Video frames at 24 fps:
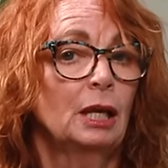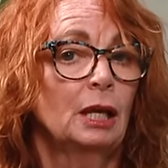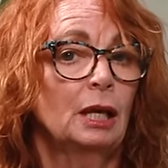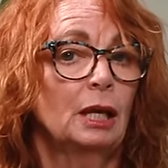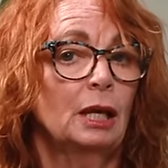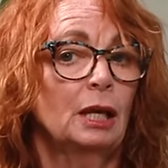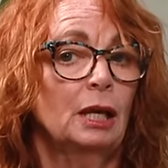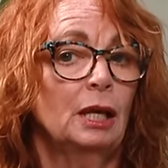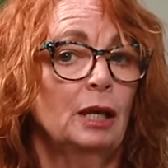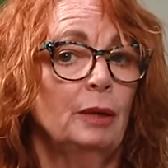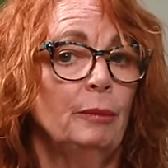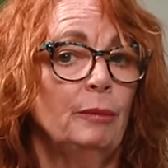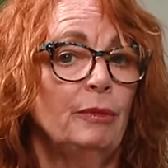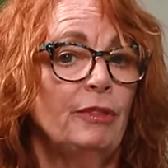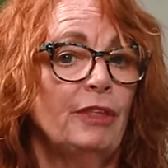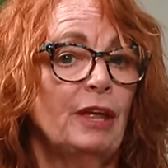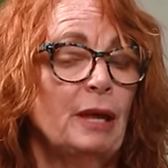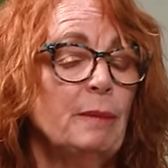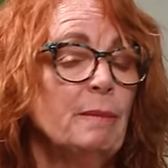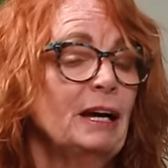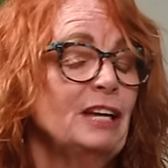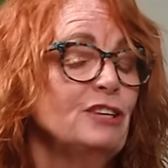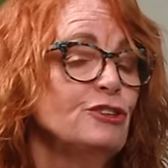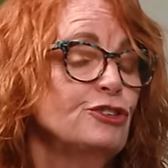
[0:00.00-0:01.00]
They
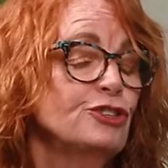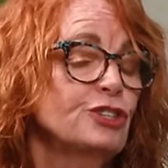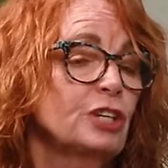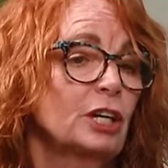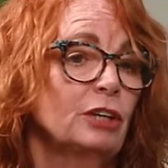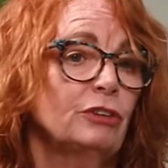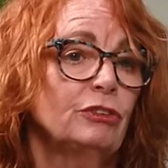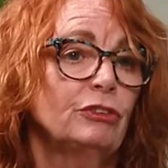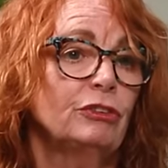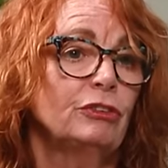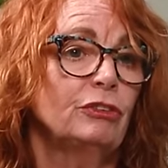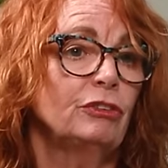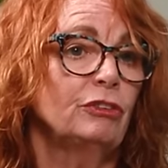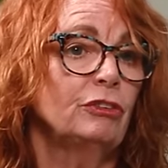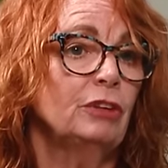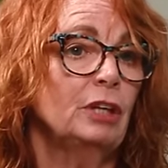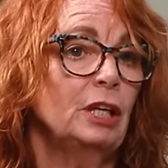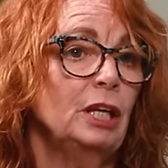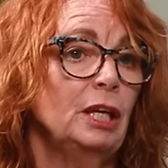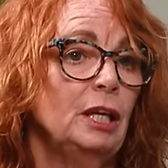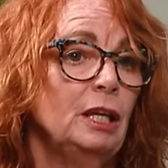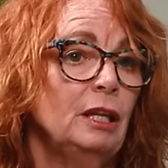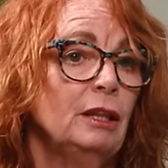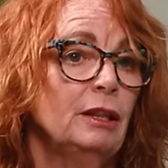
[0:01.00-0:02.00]
might just
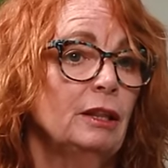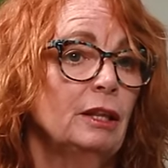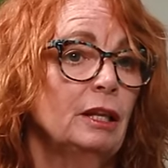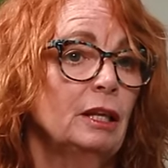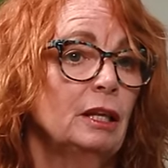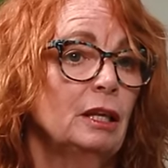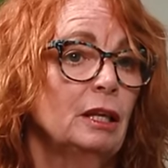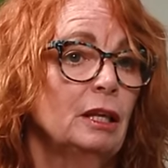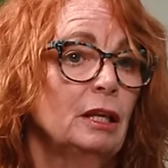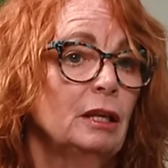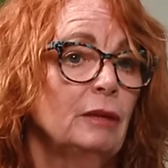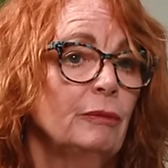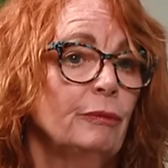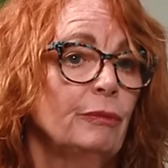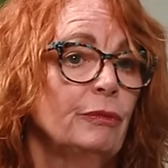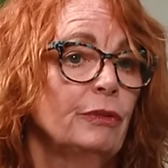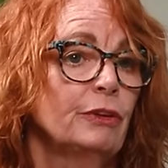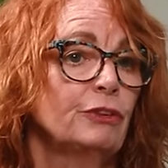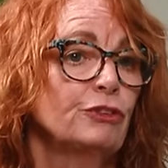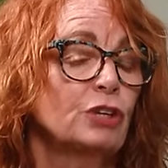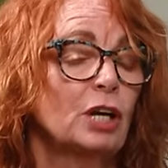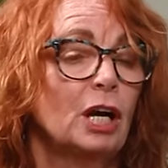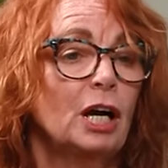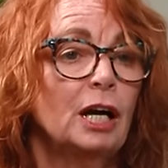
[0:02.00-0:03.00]
see the
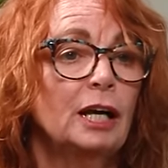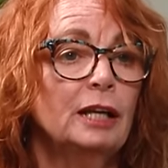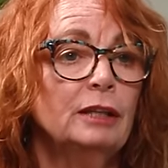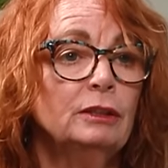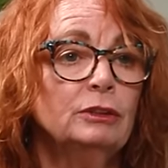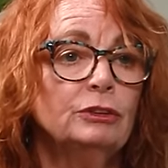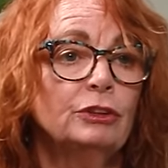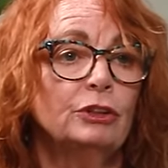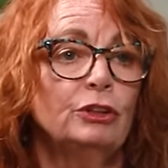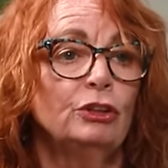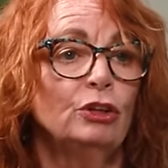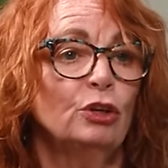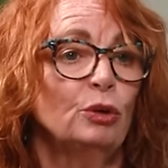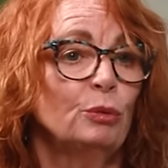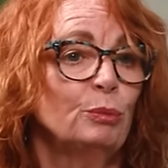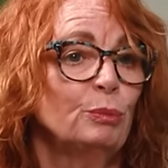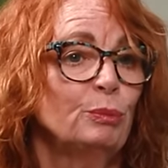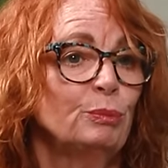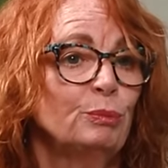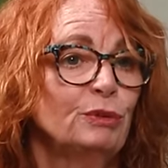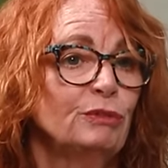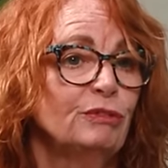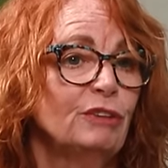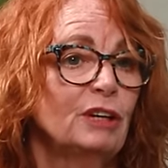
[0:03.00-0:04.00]
child and not
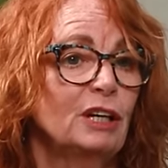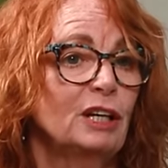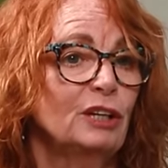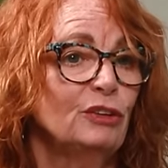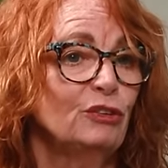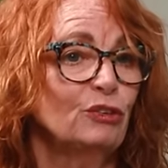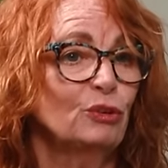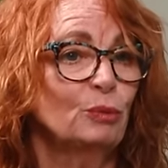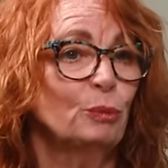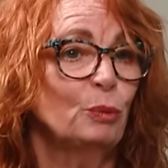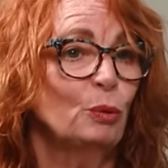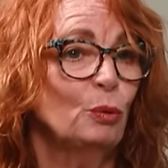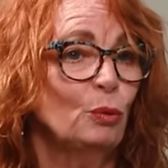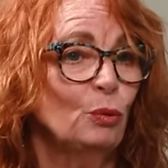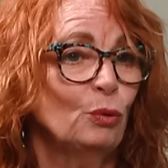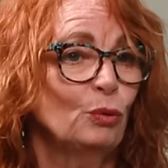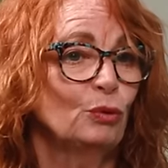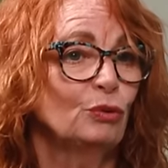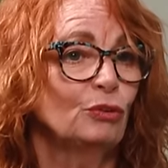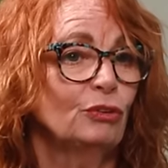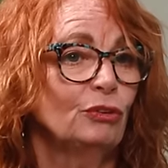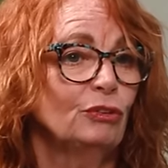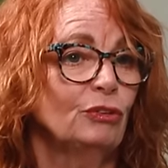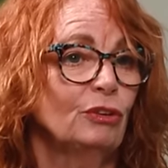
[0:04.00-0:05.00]
provide
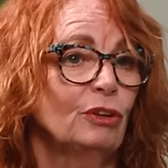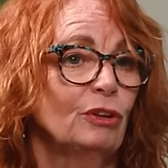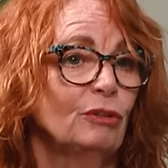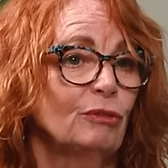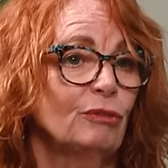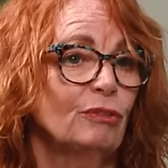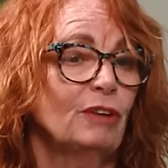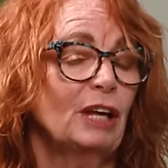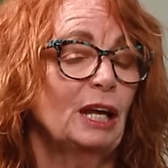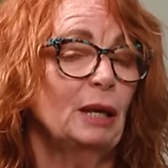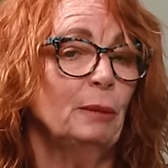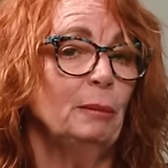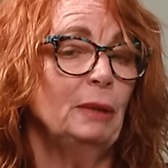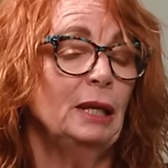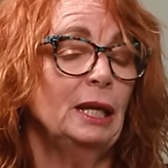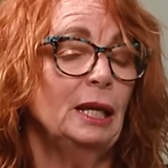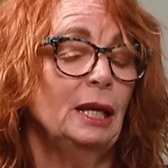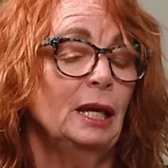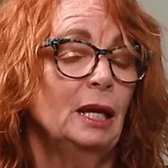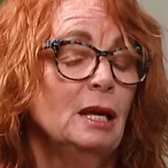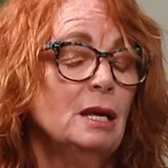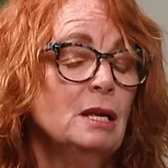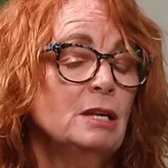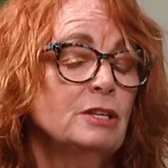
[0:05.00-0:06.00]
support to the family.
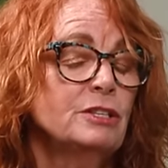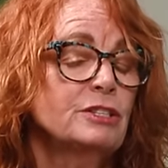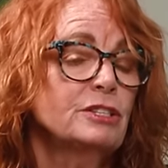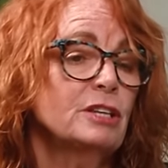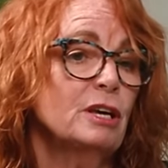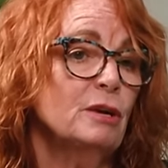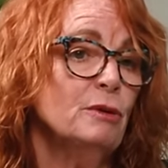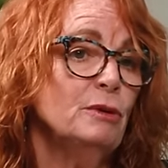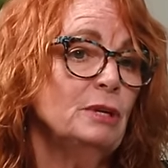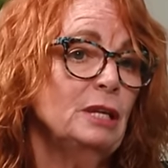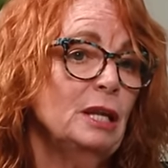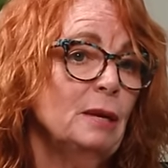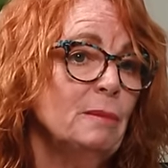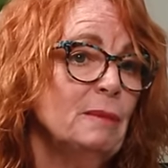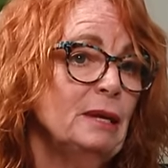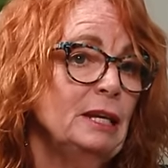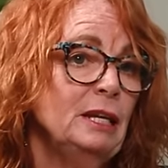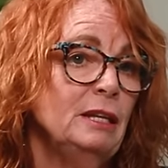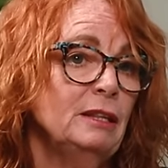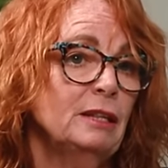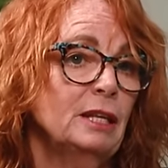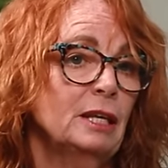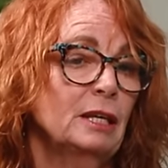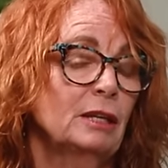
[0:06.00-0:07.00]
So like many
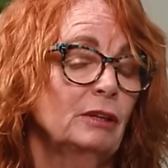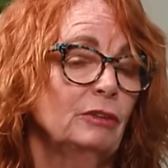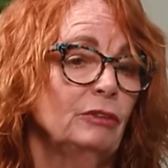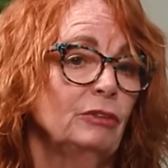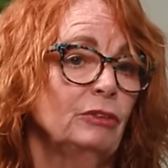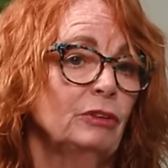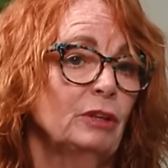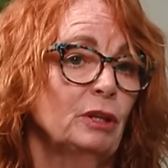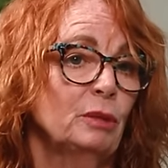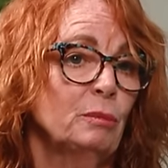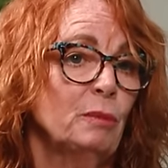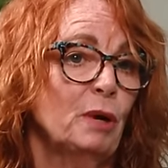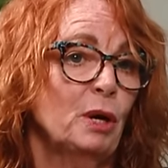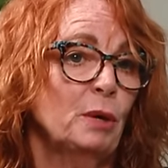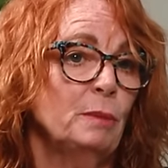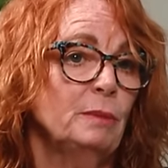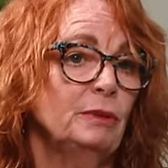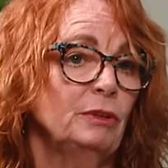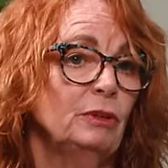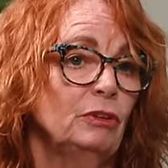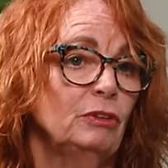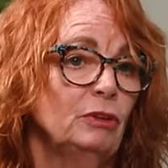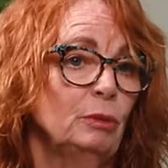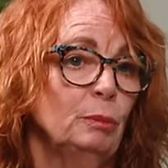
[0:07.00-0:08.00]
things at the
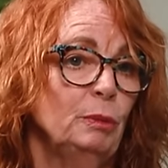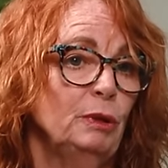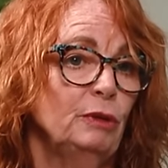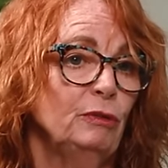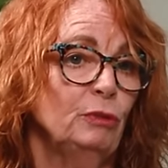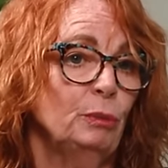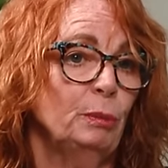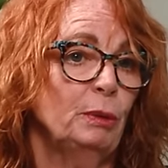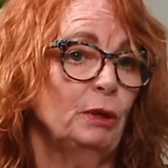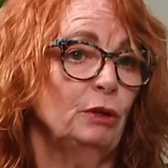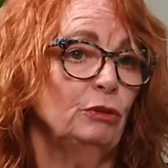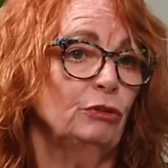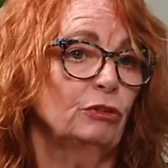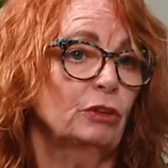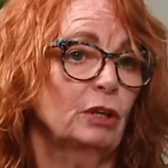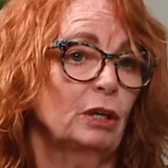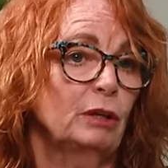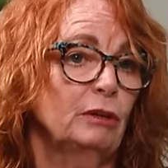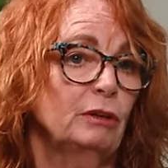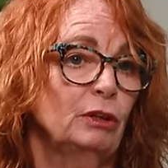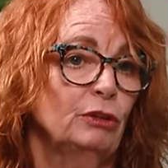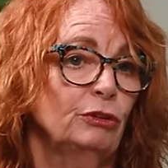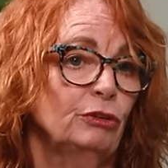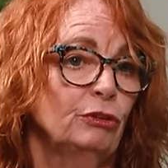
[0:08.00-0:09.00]
moment, it's a bit of a
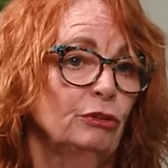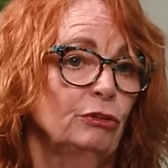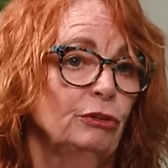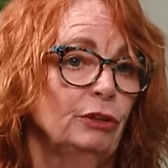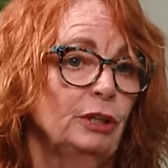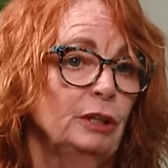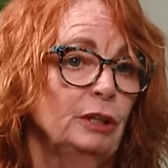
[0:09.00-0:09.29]
postcode lottery.